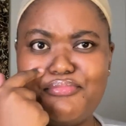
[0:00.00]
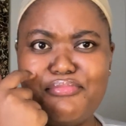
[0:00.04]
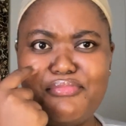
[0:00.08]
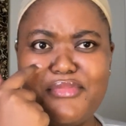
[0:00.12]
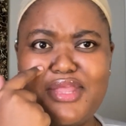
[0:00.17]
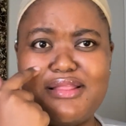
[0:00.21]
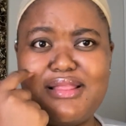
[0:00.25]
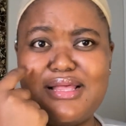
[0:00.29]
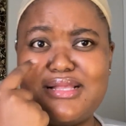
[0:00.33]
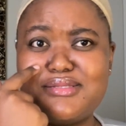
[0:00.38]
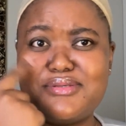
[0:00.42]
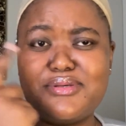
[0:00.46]

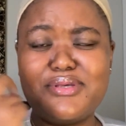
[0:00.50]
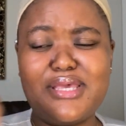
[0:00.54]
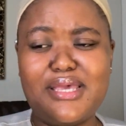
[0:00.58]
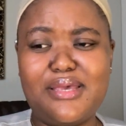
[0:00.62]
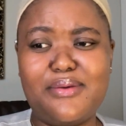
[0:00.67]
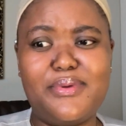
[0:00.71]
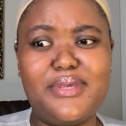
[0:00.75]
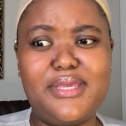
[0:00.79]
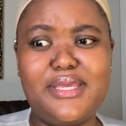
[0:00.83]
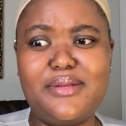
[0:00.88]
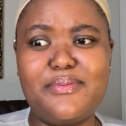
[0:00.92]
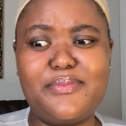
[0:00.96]
That's okay,
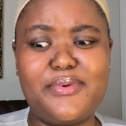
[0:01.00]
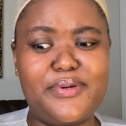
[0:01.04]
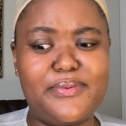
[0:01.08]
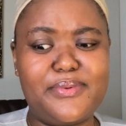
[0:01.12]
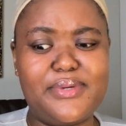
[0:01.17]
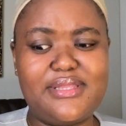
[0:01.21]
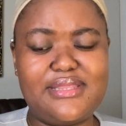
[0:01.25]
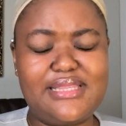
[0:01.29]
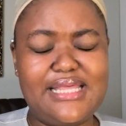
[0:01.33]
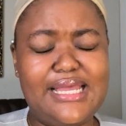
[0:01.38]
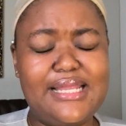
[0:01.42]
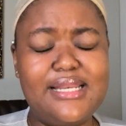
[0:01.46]
we can work
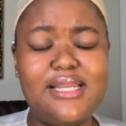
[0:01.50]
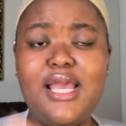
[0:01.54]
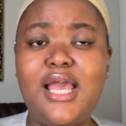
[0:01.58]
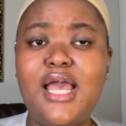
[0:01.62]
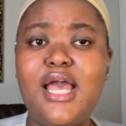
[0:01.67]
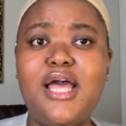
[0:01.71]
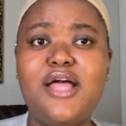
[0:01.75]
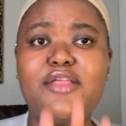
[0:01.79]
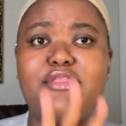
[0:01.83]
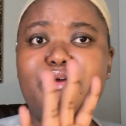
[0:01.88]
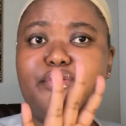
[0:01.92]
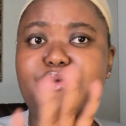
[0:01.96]
with that.
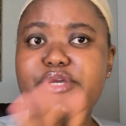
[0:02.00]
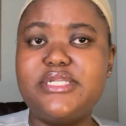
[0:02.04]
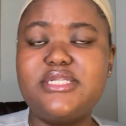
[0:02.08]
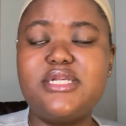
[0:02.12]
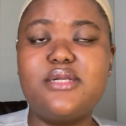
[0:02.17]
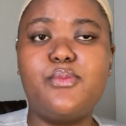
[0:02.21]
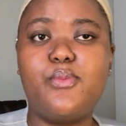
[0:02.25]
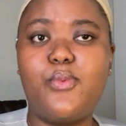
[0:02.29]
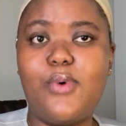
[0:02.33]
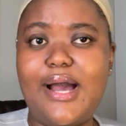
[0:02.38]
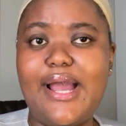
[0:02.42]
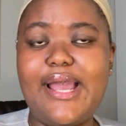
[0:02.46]
The
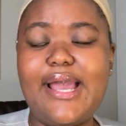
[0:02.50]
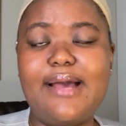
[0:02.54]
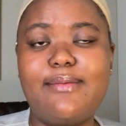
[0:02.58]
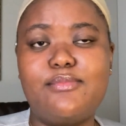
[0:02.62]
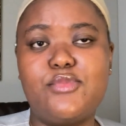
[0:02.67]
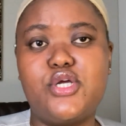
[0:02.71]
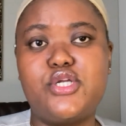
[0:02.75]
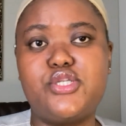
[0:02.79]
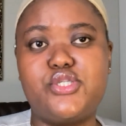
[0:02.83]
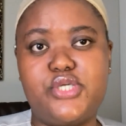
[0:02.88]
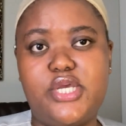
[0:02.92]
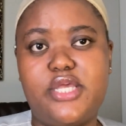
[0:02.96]
reason why I'm
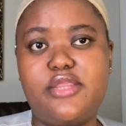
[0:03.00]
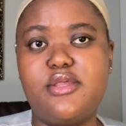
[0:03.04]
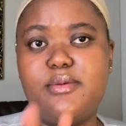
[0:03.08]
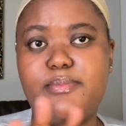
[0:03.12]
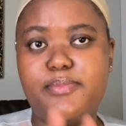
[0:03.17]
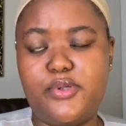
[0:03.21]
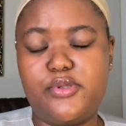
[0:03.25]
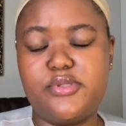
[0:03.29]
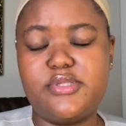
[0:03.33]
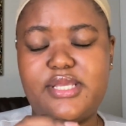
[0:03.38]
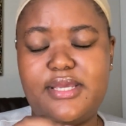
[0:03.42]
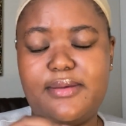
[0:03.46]
not doing the
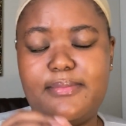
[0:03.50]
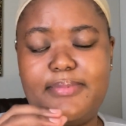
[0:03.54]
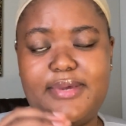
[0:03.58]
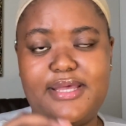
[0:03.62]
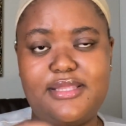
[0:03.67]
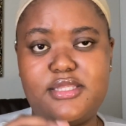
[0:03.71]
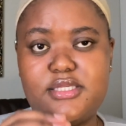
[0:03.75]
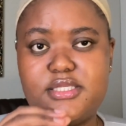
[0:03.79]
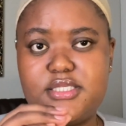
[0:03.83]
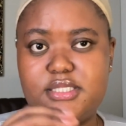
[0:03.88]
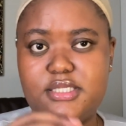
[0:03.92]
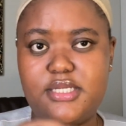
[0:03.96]
bald cap
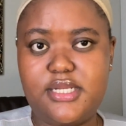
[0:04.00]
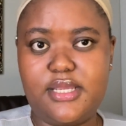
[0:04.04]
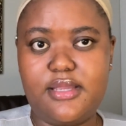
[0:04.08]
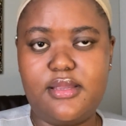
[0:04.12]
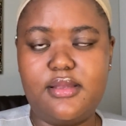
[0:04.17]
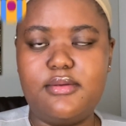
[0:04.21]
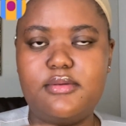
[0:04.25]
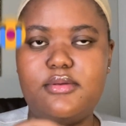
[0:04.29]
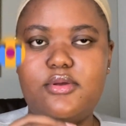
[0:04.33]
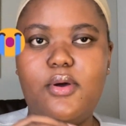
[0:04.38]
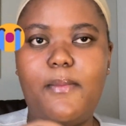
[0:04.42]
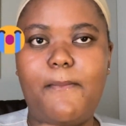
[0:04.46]
method today,
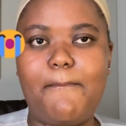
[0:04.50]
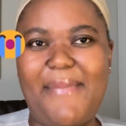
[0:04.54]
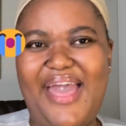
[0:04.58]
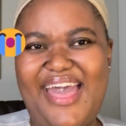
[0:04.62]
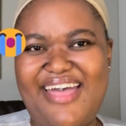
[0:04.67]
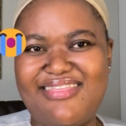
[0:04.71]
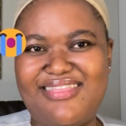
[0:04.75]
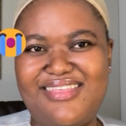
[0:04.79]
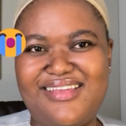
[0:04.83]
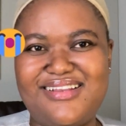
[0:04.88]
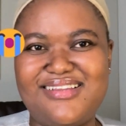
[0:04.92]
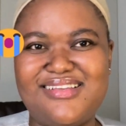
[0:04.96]

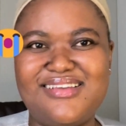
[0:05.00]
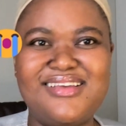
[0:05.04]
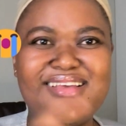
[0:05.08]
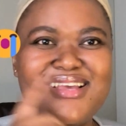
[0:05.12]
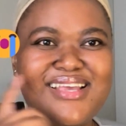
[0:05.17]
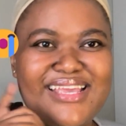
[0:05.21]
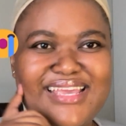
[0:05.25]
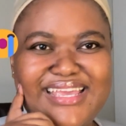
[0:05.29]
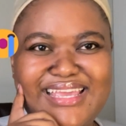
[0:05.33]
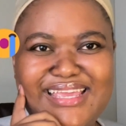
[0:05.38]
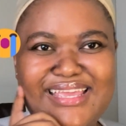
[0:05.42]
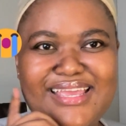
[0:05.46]

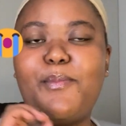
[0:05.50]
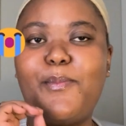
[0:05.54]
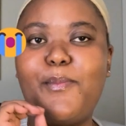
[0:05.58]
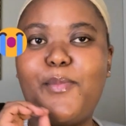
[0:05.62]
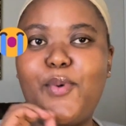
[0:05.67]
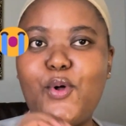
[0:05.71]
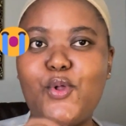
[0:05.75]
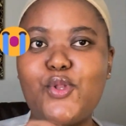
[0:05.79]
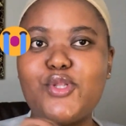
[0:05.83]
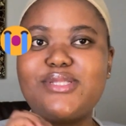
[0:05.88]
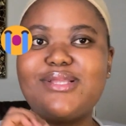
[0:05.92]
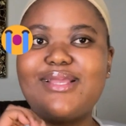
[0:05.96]

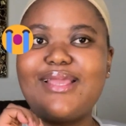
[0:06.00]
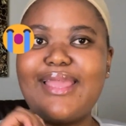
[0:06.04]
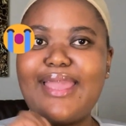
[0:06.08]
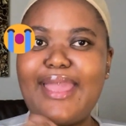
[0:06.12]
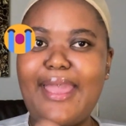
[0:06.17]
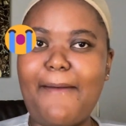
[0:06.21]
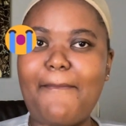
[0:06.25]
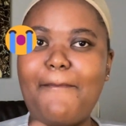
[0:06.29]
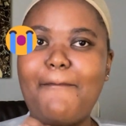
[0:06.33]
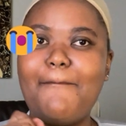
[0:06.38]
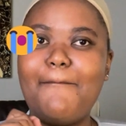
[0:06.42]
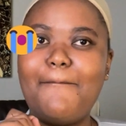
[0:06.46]
bald
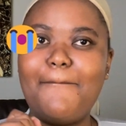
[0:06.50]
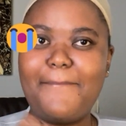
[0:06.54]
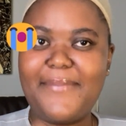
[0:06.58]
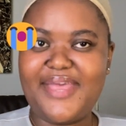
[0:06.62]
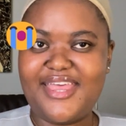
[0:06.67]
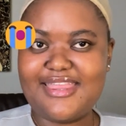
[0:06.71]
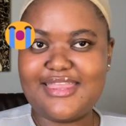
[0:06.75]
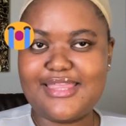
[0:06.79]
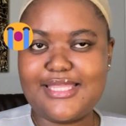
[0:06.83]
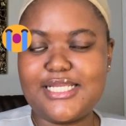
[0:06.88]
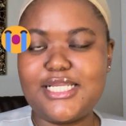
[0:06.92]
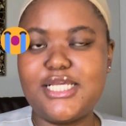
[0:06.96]
cap
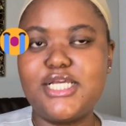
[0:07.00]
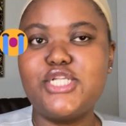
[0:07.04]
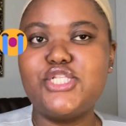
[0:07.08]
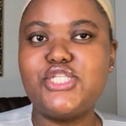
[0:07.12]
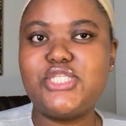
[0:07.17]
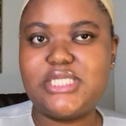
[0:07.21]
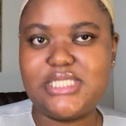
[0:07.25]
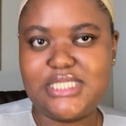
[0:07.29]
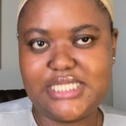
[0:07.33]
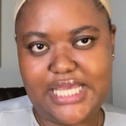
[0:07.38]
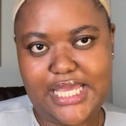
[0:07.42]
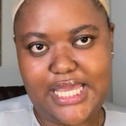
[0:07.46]
method
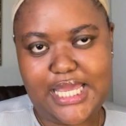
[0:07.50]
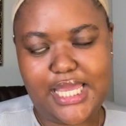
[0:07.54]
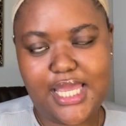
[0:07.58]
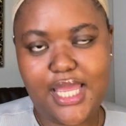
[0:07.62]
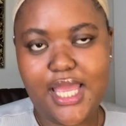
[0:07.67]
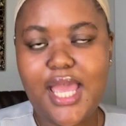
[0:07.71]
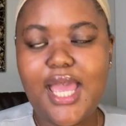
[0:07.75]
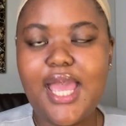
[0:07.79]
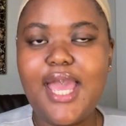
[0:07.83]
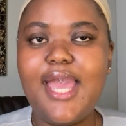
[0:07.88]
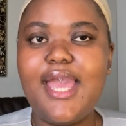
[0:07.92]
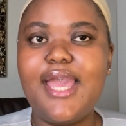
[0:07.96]
today,
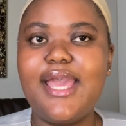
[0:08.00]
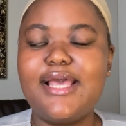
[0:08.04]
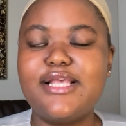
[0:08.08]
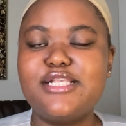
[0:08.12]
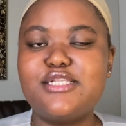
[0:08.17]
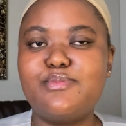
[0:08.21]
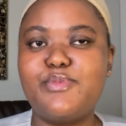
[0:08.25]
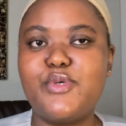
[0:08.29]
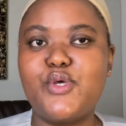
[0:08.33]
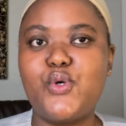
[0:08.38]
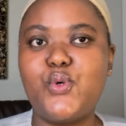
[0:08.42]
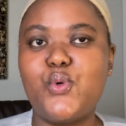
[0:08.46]
is
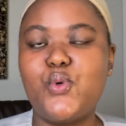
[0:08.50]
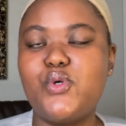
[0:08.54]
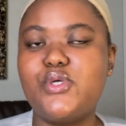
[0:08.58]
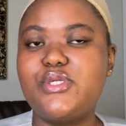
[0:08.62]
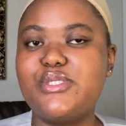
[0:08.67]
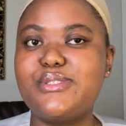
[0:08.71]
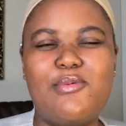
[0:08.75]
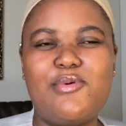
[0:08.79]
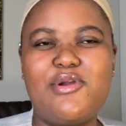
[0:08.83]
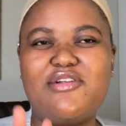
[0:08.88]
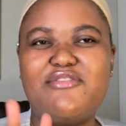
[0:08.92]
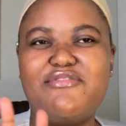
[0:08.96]

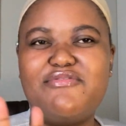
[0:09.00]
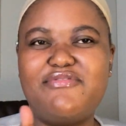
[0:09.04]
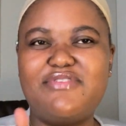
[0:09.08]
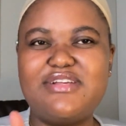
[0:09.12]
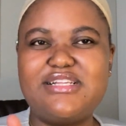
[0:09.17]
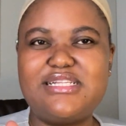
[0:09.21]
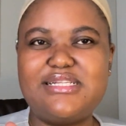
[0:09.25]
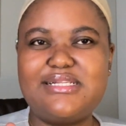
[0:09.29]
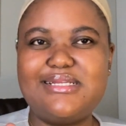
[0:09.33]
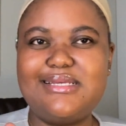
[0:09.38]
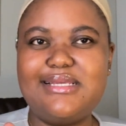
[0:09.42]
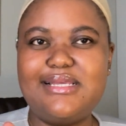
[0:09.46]
because I'm not
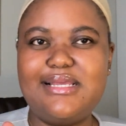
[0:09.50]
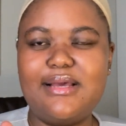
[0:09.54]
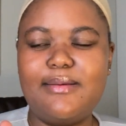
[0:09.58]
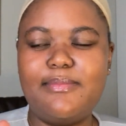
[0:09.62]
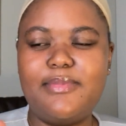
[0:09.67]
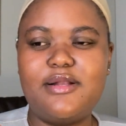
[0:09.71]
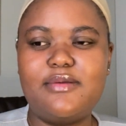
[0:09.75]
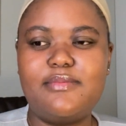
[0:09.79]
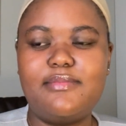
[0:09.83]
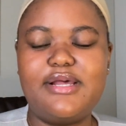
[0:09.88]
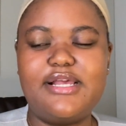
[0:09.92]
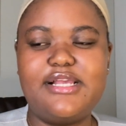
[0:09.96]
fussy
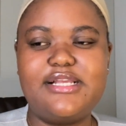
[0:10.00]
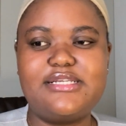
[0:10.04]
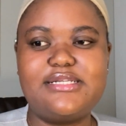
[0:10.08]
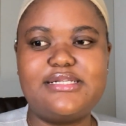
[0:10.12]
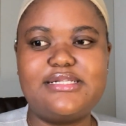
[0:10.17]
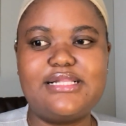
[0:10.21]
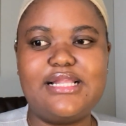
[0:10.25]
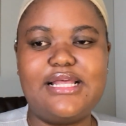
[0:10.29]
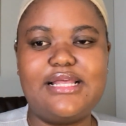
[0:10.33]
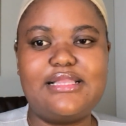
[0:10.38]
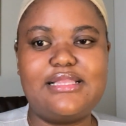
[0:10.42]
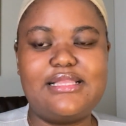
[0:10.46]
about my edges
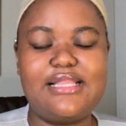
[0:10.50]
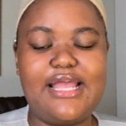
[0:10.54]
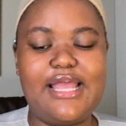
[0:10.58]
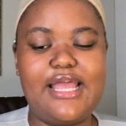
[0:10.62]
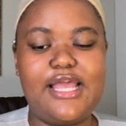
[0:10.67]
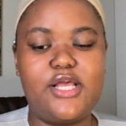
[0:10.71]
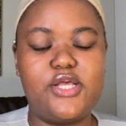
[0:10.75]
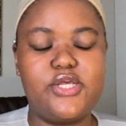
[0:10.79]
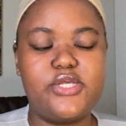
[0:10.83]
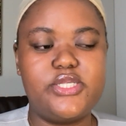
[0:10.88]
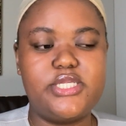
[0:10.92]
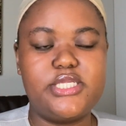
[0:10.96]
like
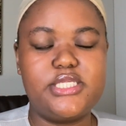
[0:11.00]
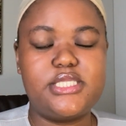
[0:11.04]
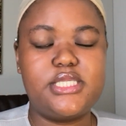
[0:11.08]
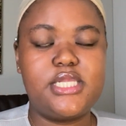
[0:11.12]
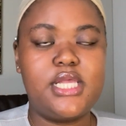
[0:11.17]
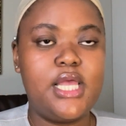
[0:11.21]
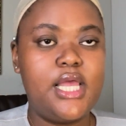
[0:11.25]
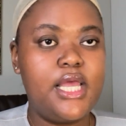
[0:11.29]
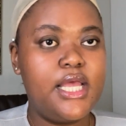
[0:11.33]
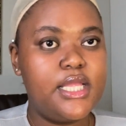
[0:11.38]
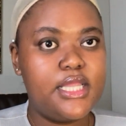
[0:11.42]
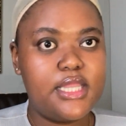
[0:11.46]
that, because
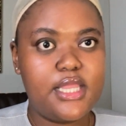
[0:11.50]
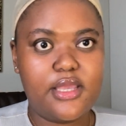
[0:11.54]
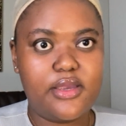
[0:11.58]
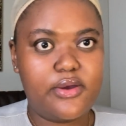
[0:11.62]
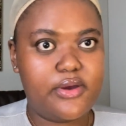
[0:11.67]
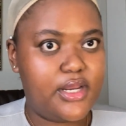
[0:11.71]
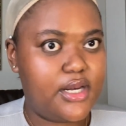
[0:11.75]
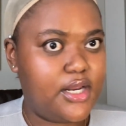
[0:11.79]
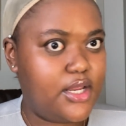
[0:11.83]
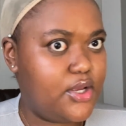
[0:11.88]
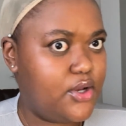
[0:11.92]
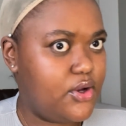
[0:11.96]
they're
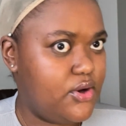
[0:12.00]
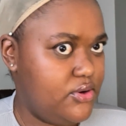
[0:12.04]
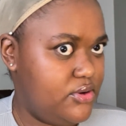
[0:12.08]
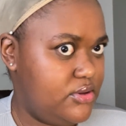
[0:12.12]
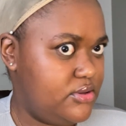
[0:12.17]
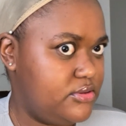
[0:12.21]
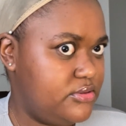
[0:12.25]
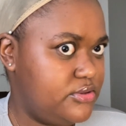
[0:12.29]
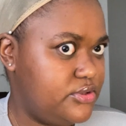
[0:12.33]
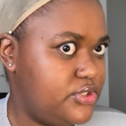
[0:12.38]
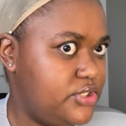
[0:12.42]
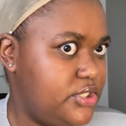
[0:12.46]
already
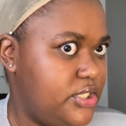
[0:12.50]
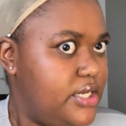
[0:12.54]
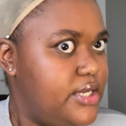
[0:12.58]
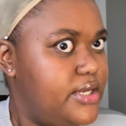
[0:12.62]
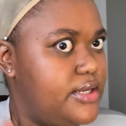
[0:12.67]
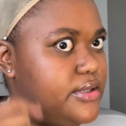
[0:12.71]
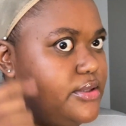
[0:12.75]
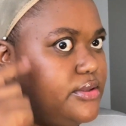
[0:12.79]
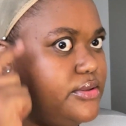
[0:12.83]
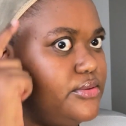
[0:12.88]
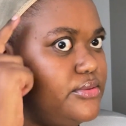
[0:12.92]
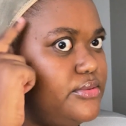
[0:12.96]
gone,
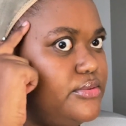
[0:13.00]
child.